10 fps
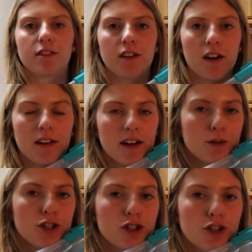thought I
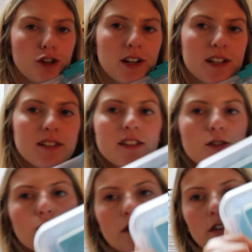would just show you guys this
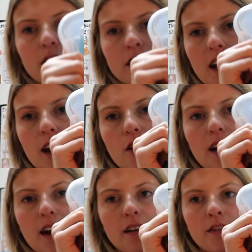cool little container I
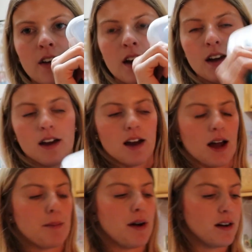have. I
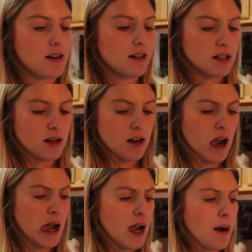bought it,
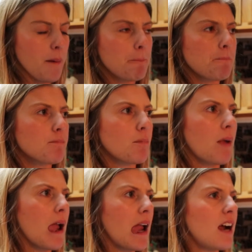
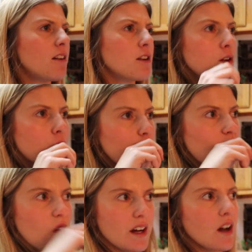I don't know
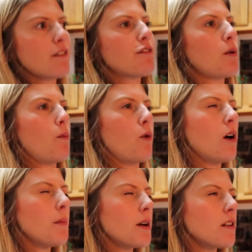if I got it from
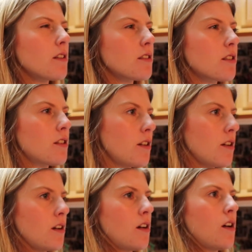Walmart
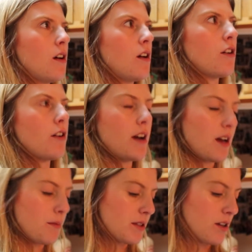or
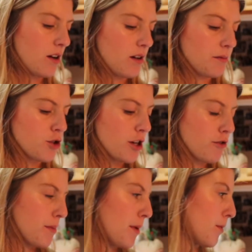Amazon. I'm trying to
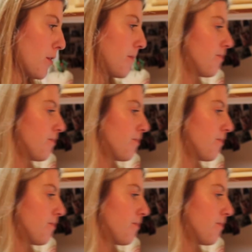remember.